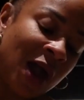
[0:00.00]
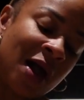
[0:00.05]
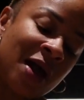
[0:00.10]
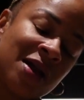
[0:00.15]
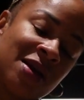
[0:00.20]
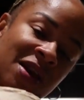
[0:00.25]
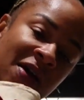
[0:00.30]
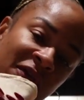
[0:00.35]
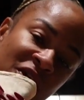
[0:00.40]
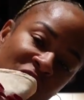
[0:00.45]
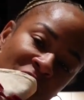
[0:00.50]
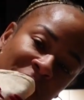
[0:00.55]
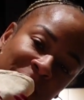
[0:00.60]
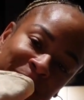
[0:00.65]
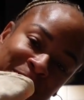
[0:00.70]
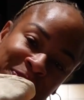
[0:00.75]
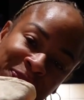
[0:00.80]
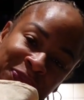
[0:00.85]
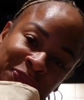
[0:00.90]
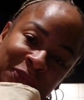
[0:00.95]
I never know.
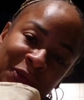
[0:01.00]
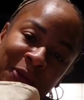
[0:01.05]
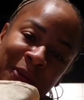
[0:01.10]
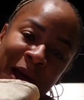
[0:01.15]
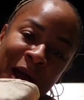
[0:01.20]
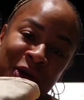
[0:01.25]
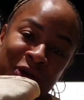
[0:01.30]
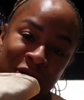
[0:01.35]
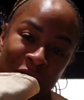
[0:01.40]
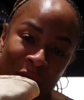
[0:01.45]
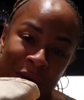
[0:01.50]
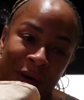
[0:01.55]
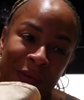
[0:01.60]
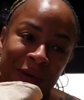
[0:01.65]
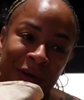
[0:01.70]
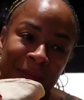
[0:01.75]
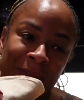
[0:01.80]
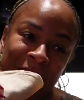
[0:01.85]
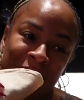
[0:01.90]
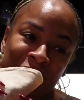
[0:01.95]
But I know I
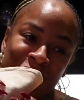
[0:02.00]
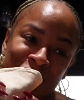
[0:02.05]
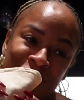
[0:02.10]
want to bite the